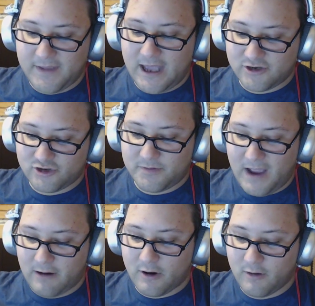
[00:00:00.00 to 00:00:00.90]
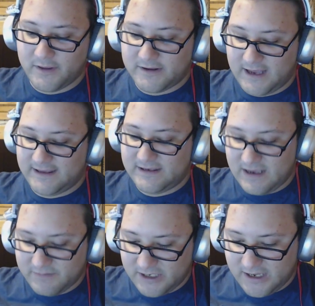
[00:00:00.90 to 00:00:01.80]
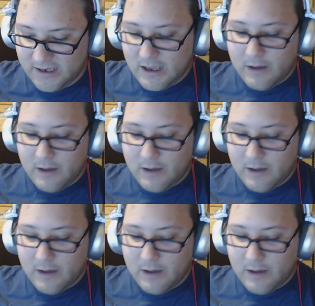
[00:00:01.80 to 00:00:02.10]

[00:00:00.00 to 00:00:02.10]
extra power over the 1070,